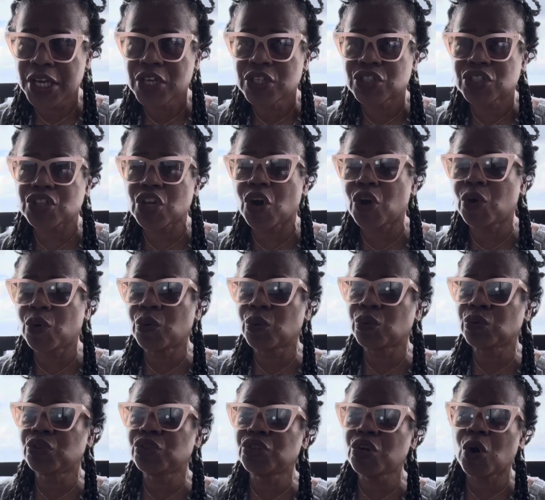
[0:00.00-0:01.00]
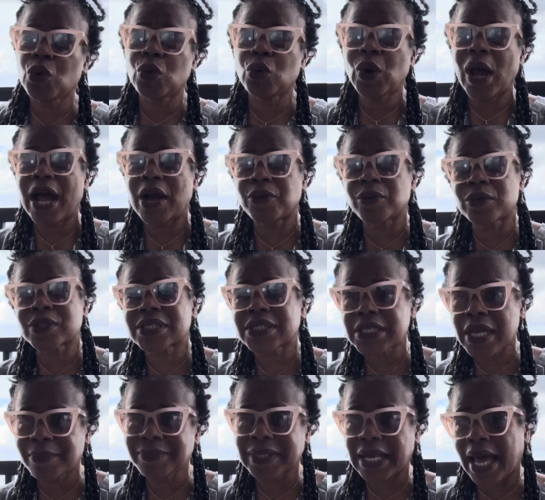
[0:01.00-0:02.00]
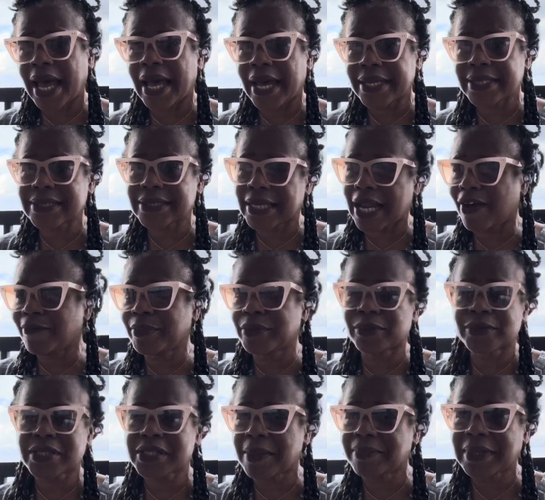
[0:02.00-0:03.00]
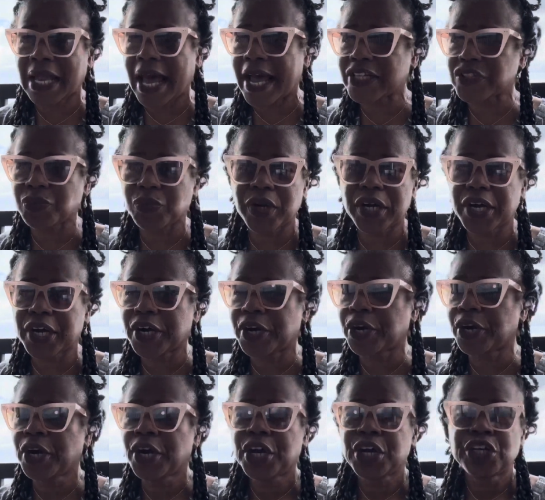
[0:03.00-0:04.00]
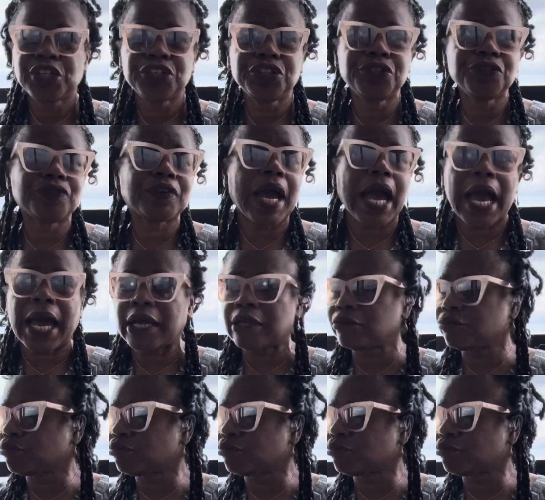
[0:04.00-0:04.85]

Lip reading: So you know how on some lines, and I've been on some lines where you've got